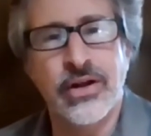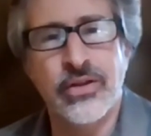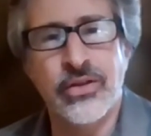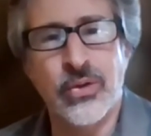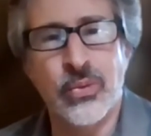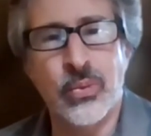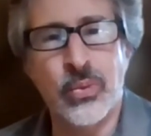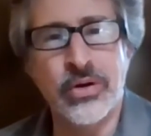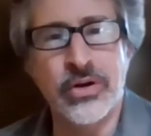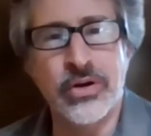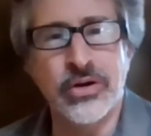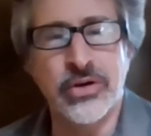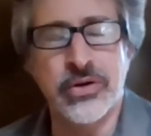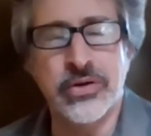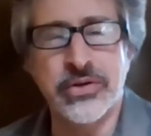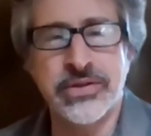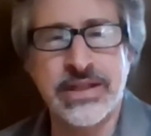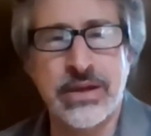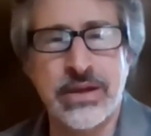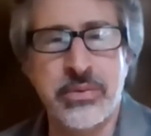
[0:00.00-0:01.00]
the
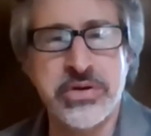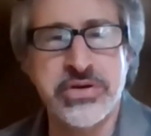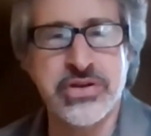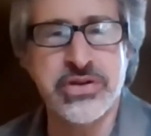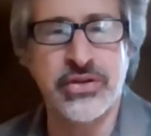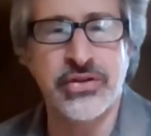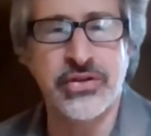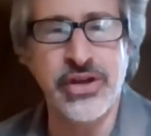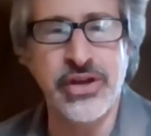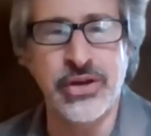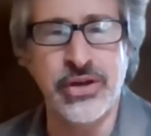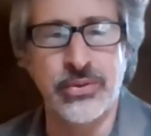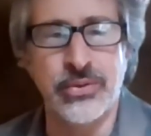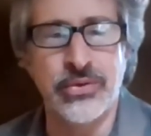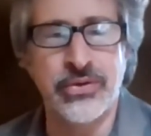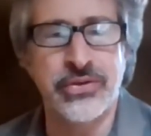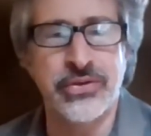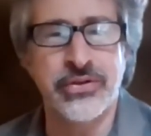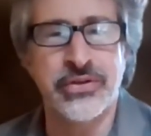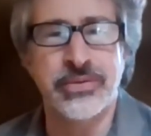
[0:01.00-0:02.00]
world in which it is
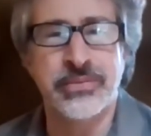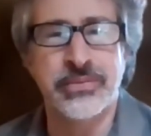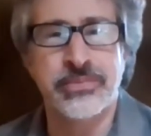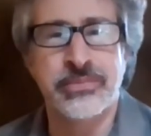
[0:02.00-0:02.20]
used.